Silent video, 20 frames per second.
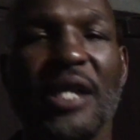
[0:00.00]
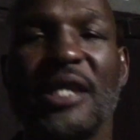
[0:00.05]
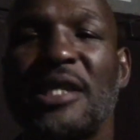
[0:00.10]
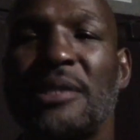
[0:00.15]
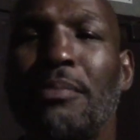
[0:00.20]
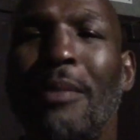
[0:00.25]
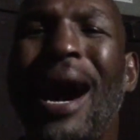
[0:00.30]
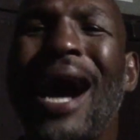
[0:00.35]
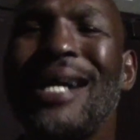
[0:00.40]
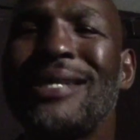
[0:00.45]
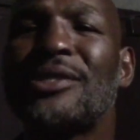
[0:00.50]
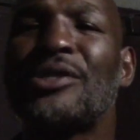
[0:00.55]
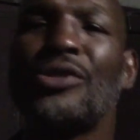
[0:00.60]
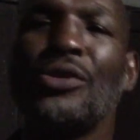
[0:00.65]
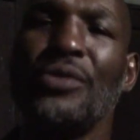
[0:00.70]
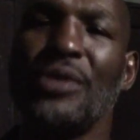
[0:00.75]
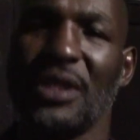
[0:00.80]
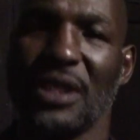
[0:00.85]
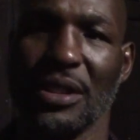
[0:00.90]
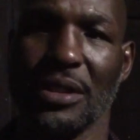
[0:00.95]
it's my
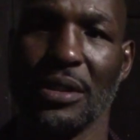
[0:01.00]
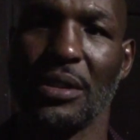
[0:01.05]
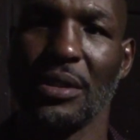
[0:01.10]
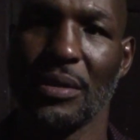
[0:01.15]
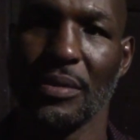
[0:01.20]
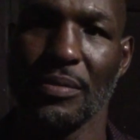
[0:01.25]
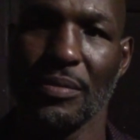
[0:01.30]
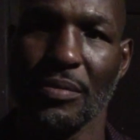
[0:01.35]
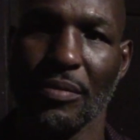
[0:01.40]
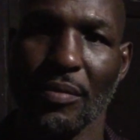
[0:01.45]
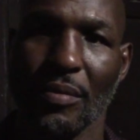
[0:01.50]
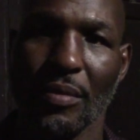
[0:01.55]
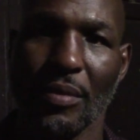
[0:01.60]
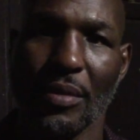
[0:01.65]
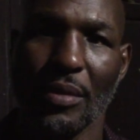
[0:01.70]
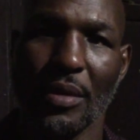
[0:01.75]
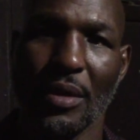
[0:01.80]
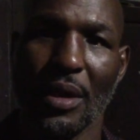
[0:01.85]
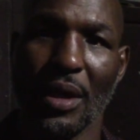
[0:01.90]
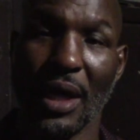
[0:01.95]
duty
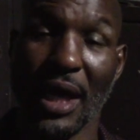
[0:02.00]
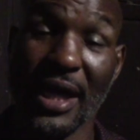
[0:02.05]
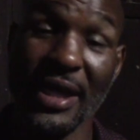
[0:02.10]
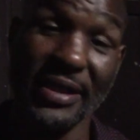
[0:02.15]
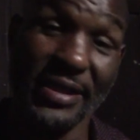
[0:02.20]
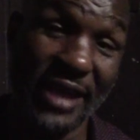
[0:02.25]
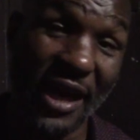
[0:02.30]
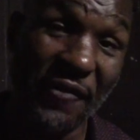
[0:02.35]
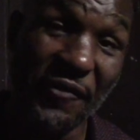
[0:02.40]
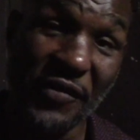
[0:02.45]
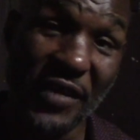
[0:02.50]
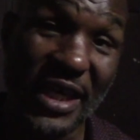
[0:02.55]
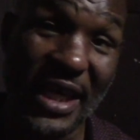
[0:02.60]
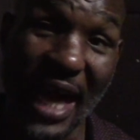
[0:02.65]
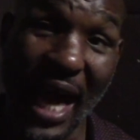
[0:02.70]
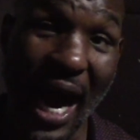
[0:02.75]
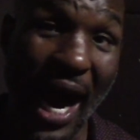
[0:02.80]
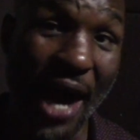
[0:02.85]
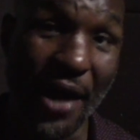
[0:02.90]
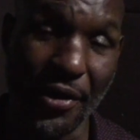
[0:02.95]
and
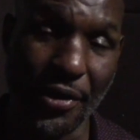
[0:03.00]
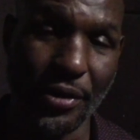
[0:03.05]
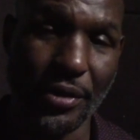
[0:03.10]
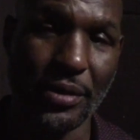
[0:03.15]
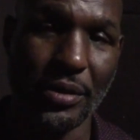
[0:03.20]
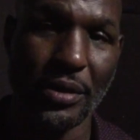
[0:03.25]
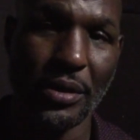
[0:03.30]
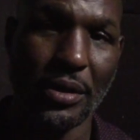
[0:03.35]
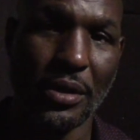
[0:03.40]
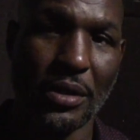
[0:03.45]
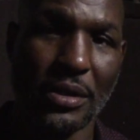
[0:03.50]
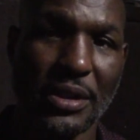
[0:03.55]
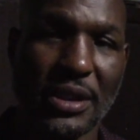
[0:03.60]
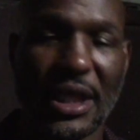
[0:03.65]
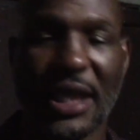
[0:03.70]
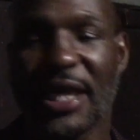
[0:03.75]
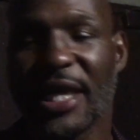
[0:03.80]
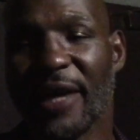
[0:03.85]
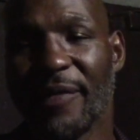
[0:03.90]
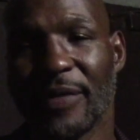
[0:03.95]
definitely honor
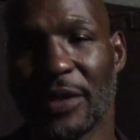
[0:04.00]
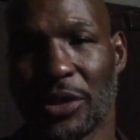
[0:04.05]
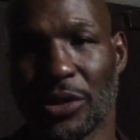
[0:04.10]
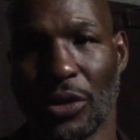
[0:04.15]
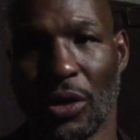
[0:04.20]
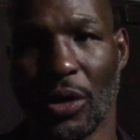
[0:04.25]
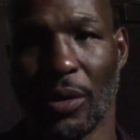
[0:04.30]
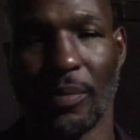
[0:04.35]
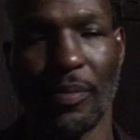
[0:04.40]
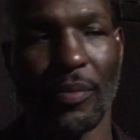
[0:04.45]
to give it to them.